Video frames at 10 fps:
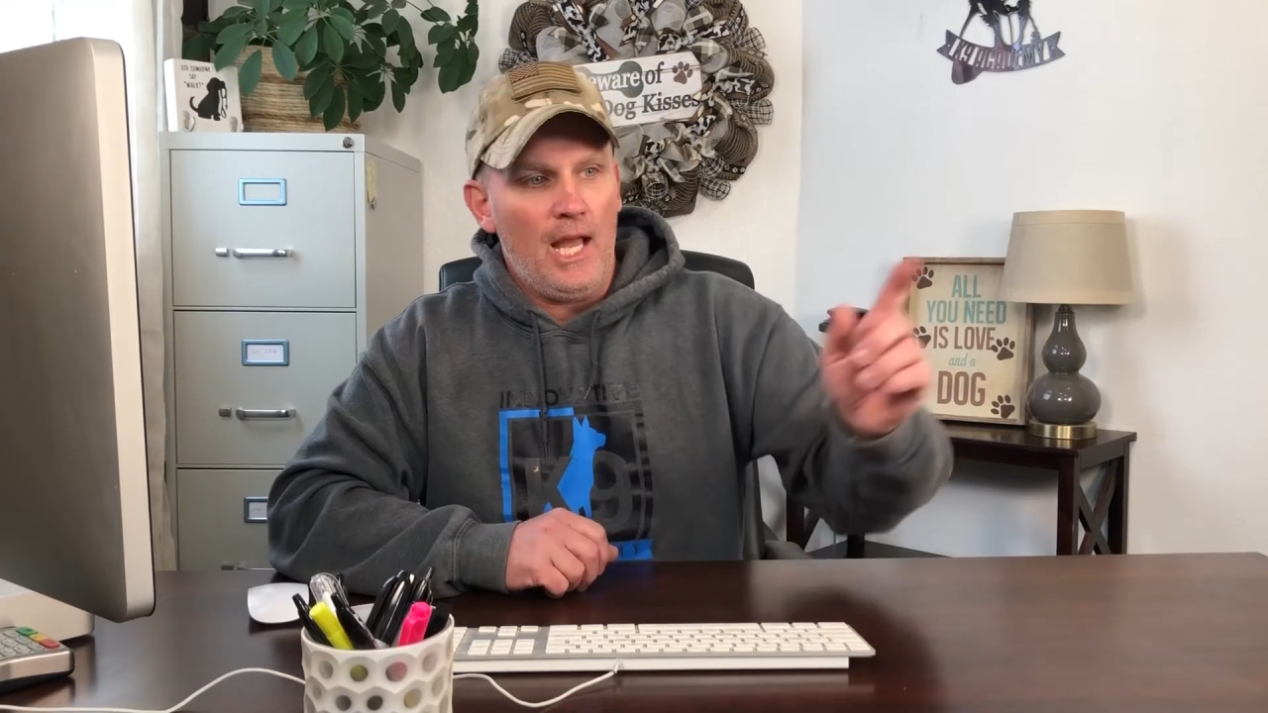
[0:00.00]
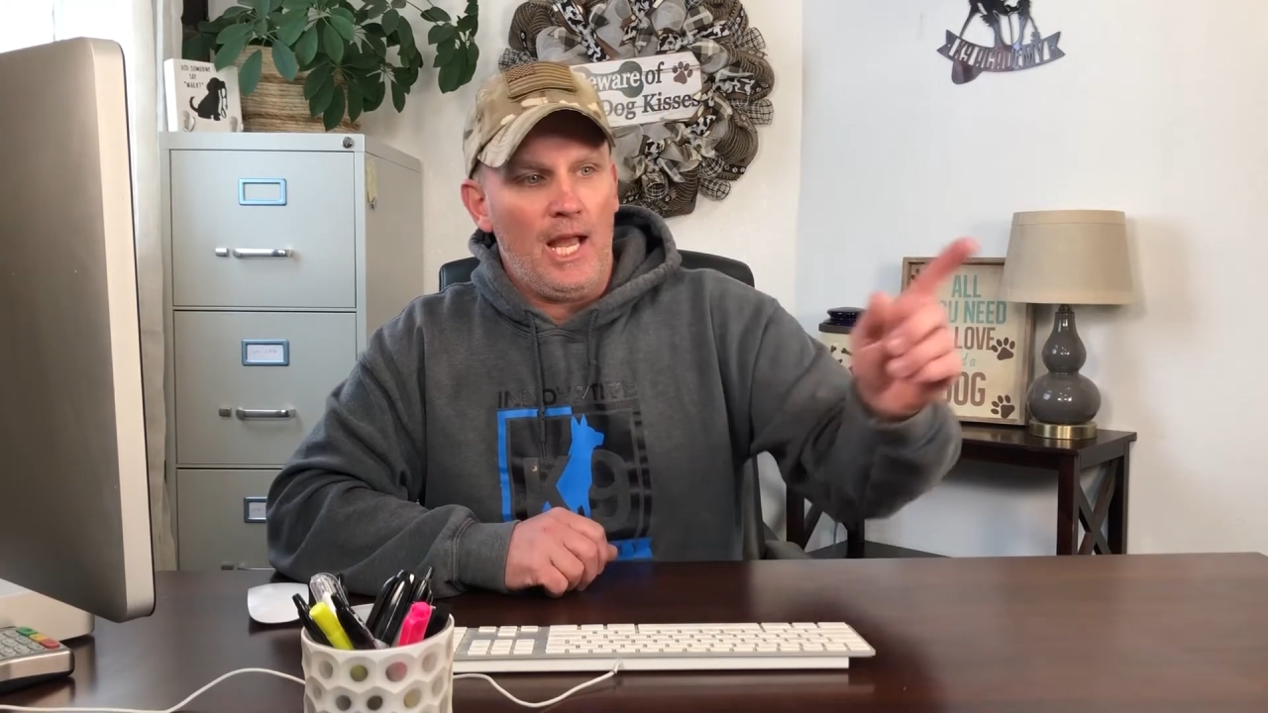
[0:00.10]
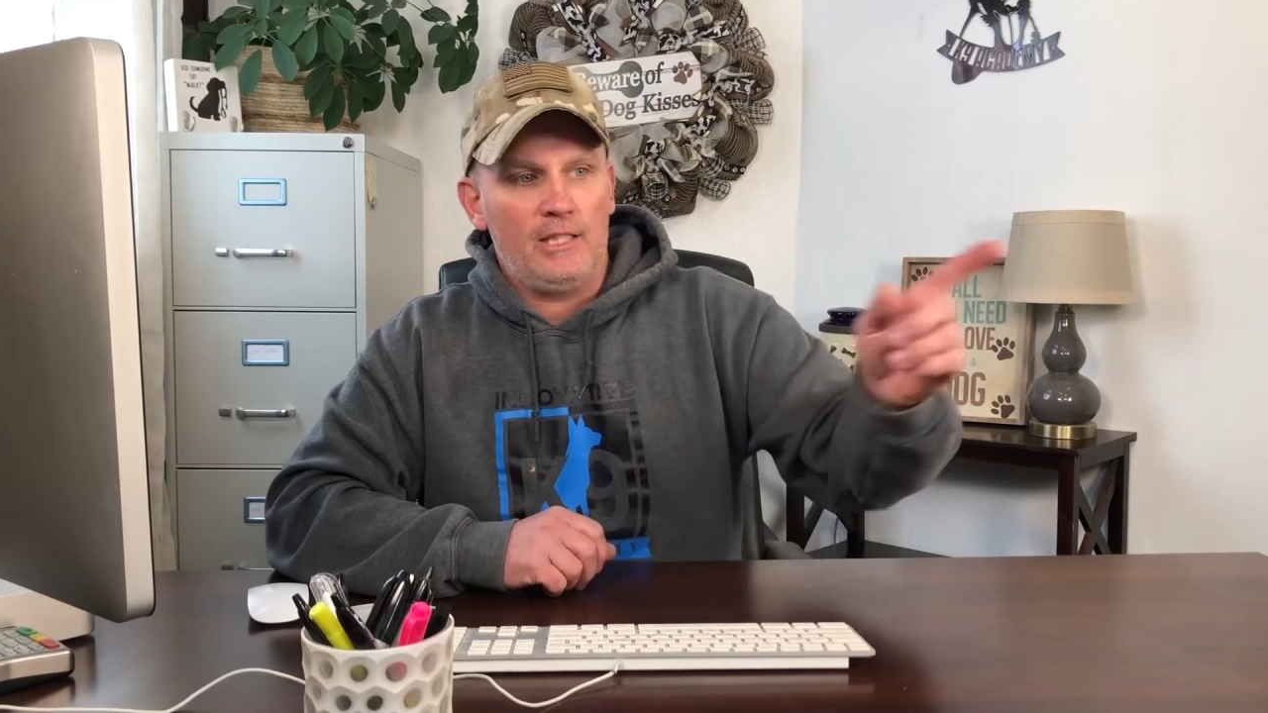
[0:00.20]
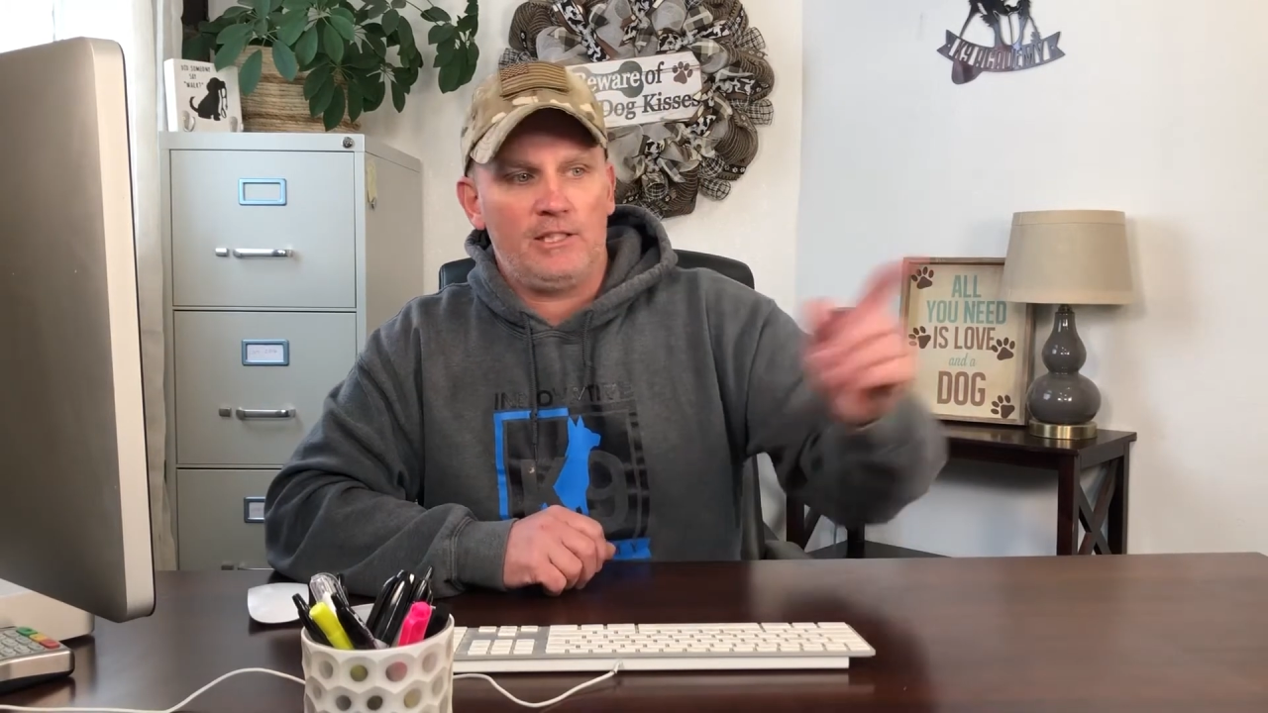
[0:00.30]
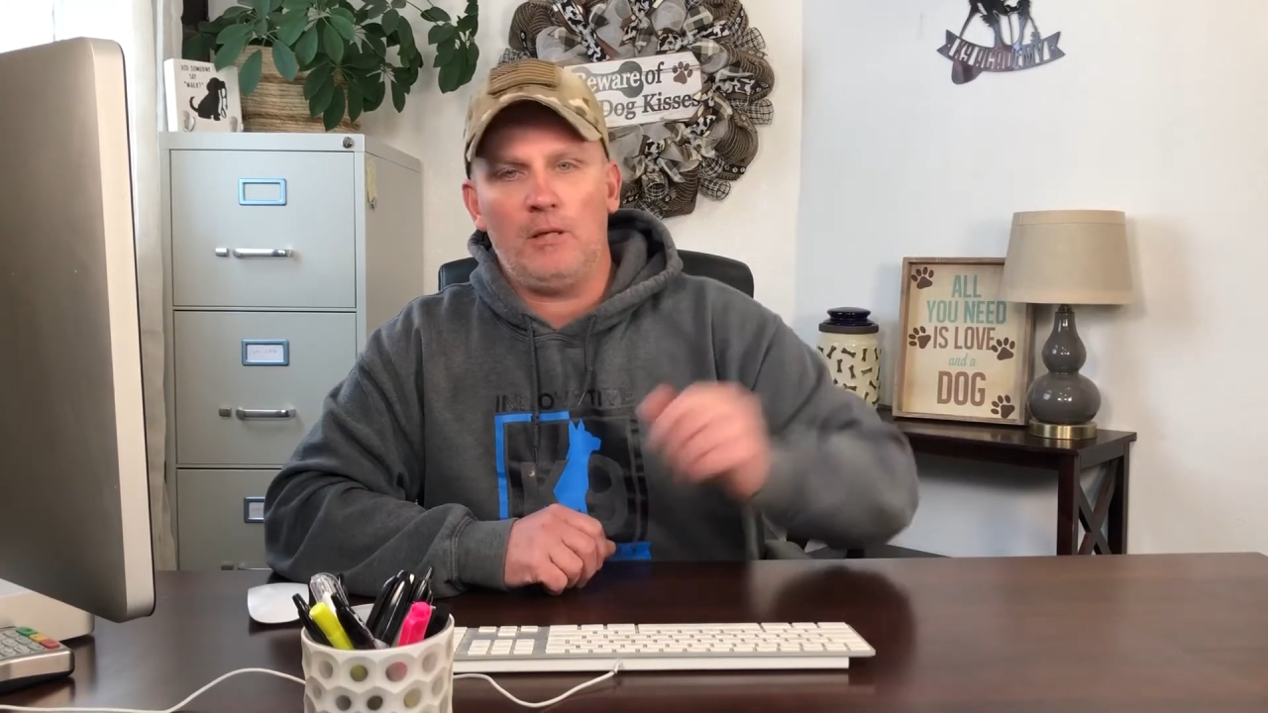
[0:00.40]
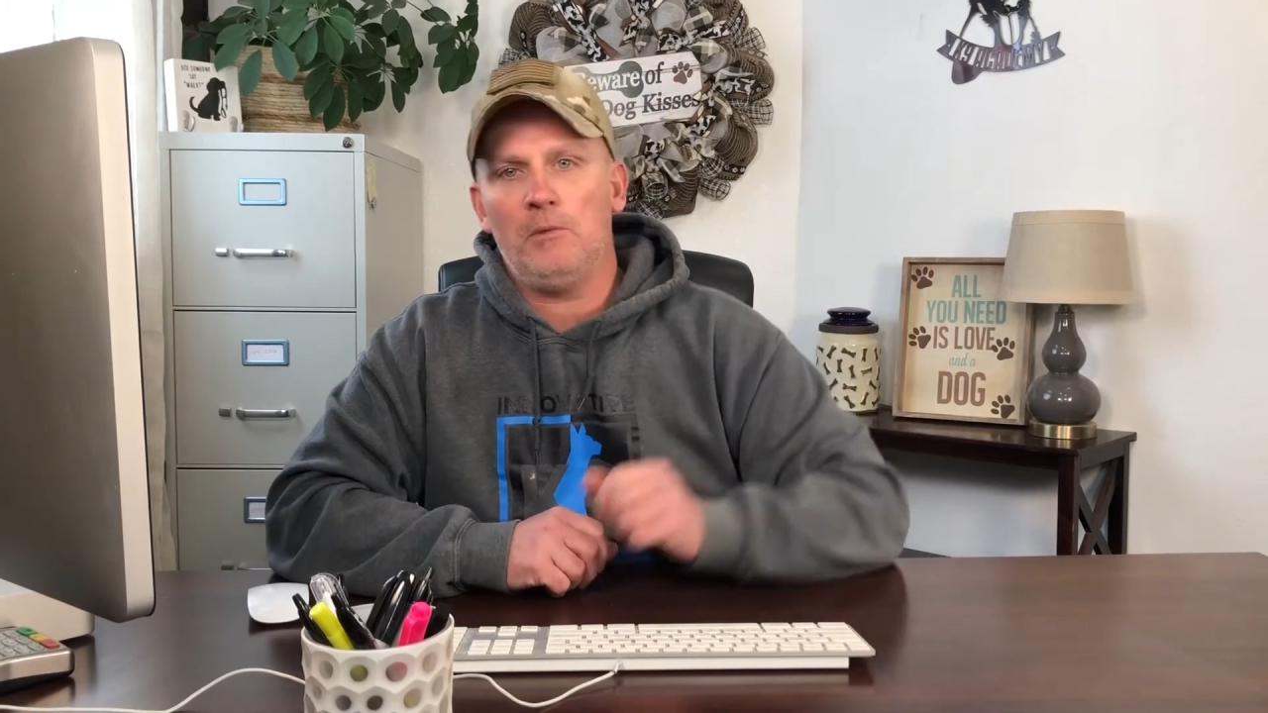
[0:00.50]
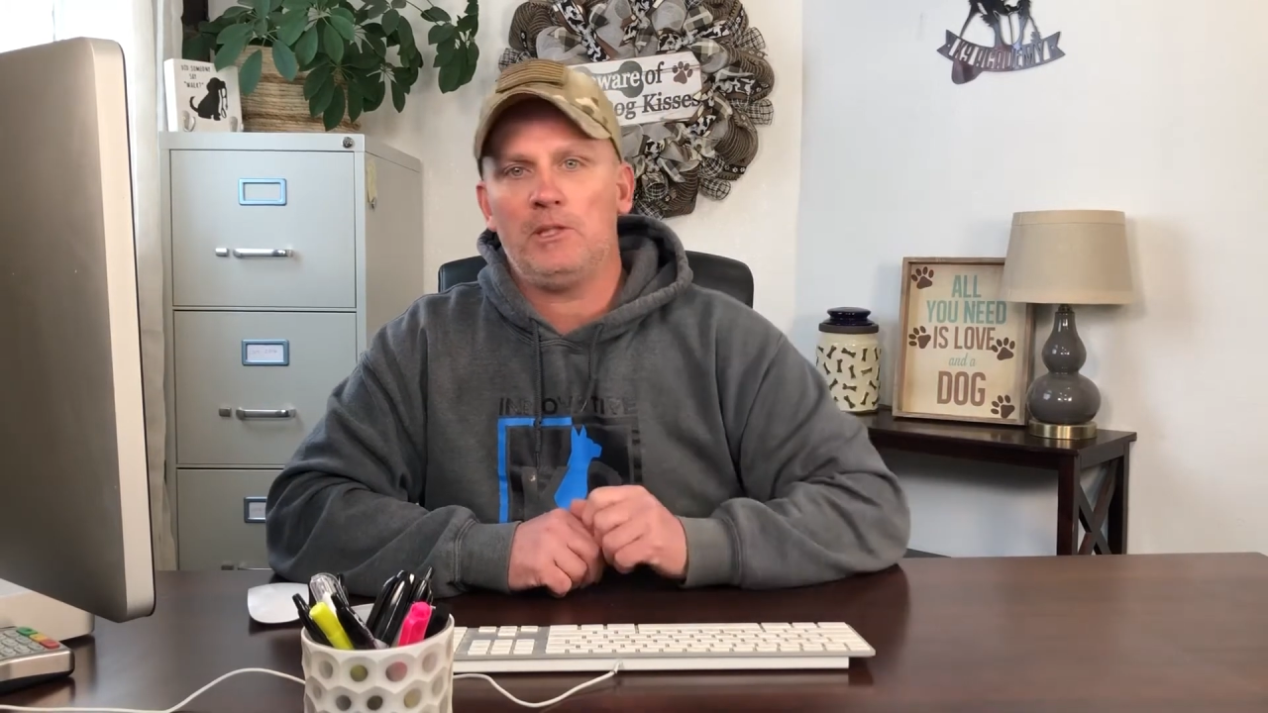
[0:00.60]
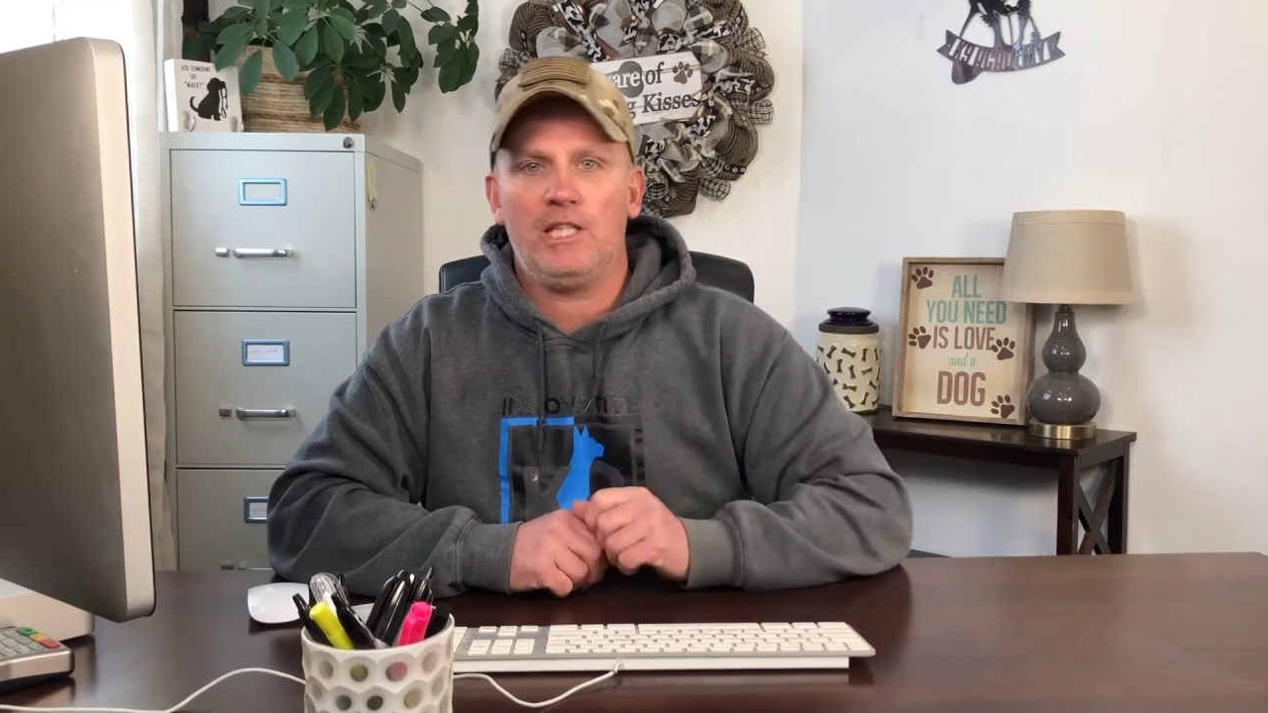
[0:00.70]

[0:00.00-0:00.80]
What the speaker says: and someone's